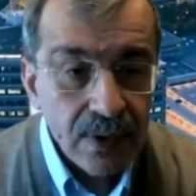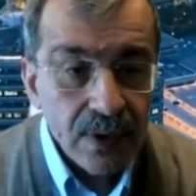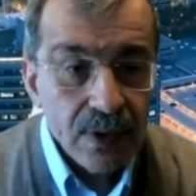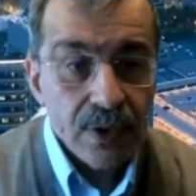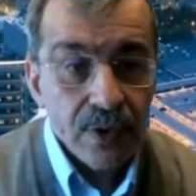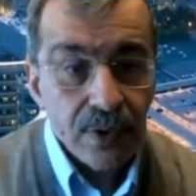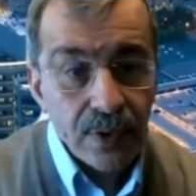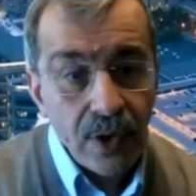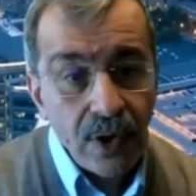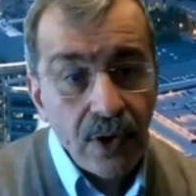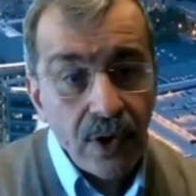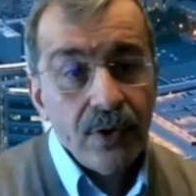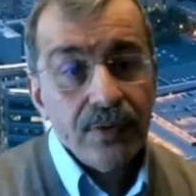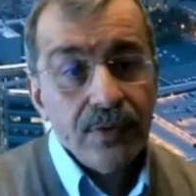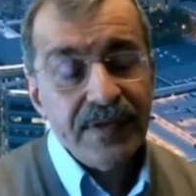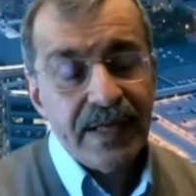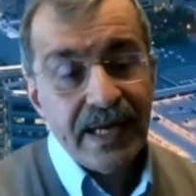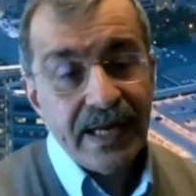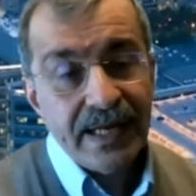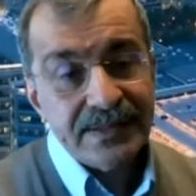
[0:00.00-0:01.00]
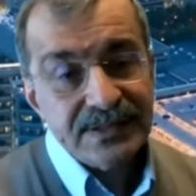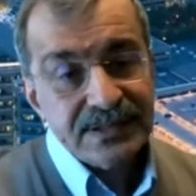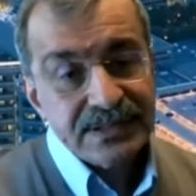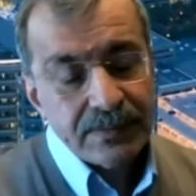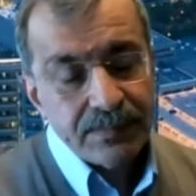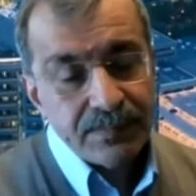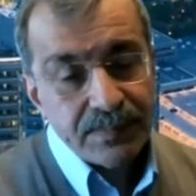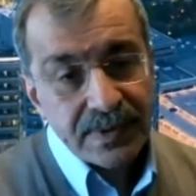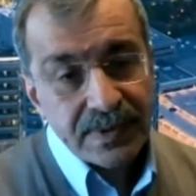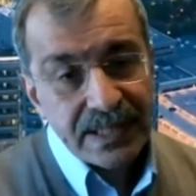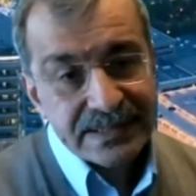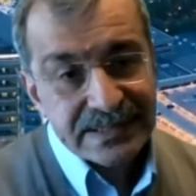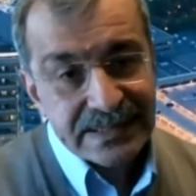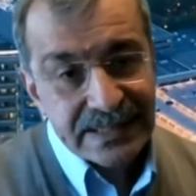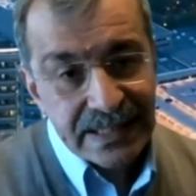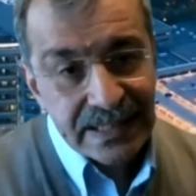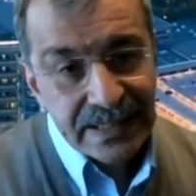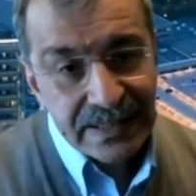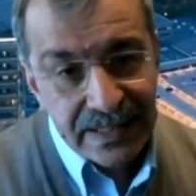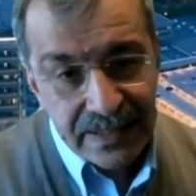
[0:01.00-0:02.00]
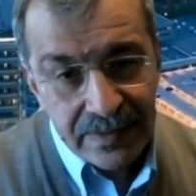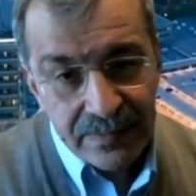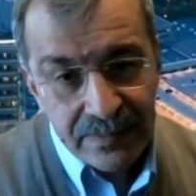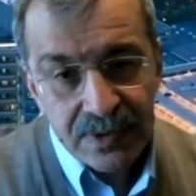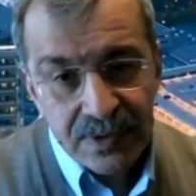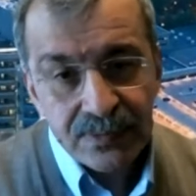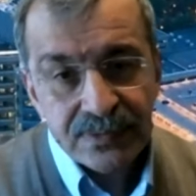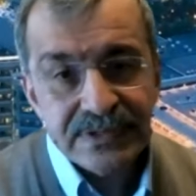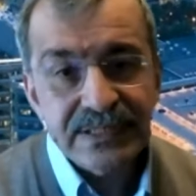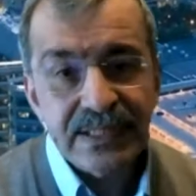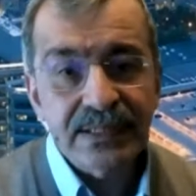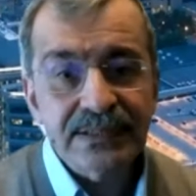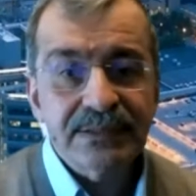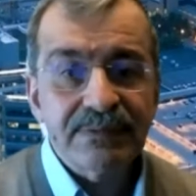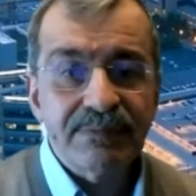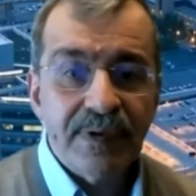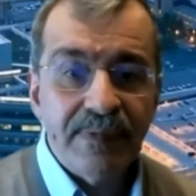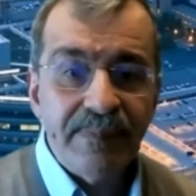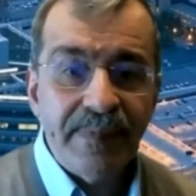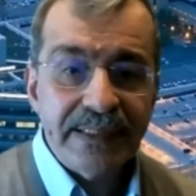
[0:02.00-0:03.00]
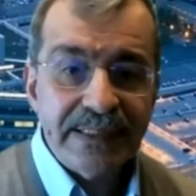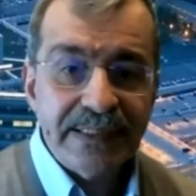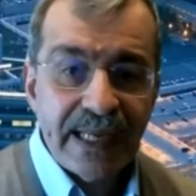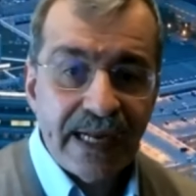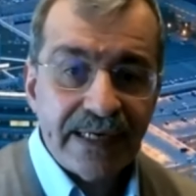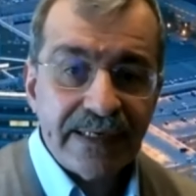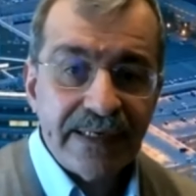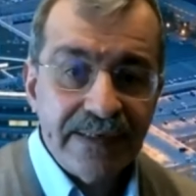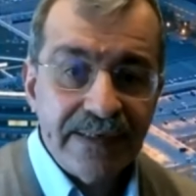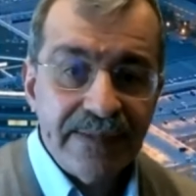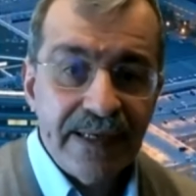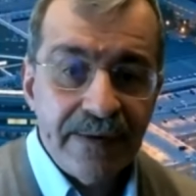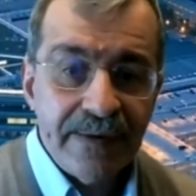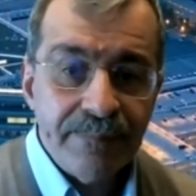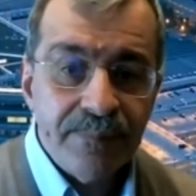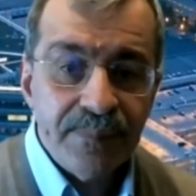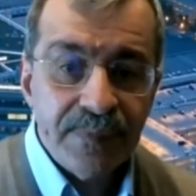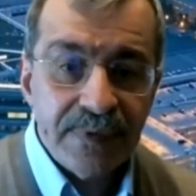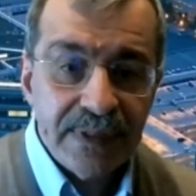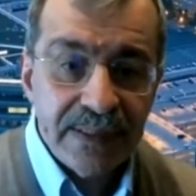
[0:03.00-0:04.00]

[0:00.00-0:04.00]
growth and suppressing the immune cells from attacking them.